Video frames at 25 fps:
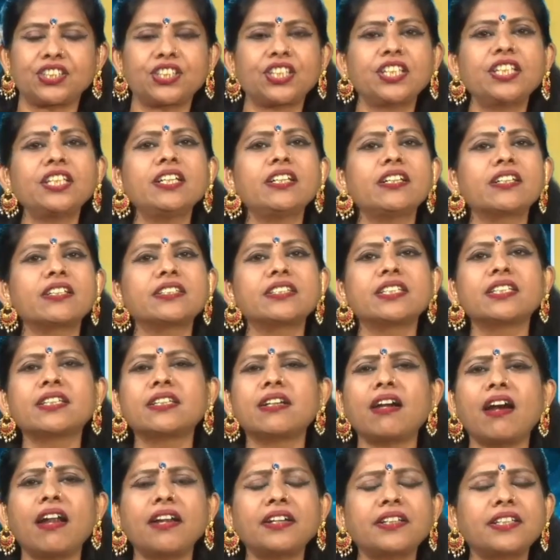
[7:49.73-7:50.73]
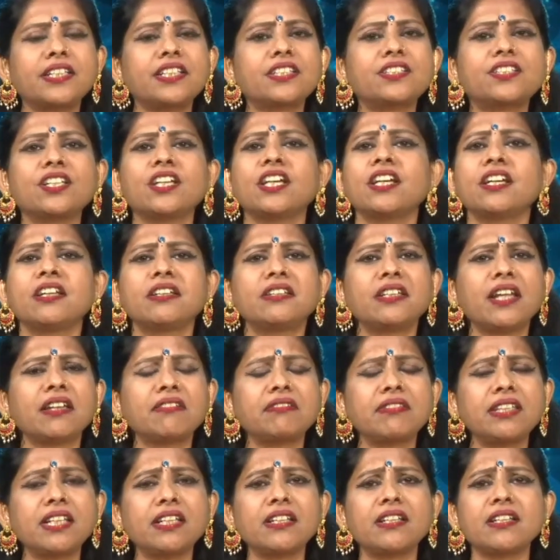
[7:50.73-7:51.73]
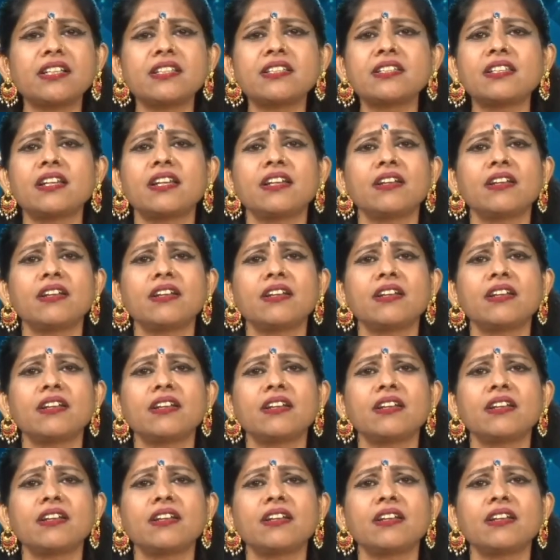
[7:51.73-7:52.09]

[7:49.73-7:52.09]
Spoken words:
Here the cartridge, nothing is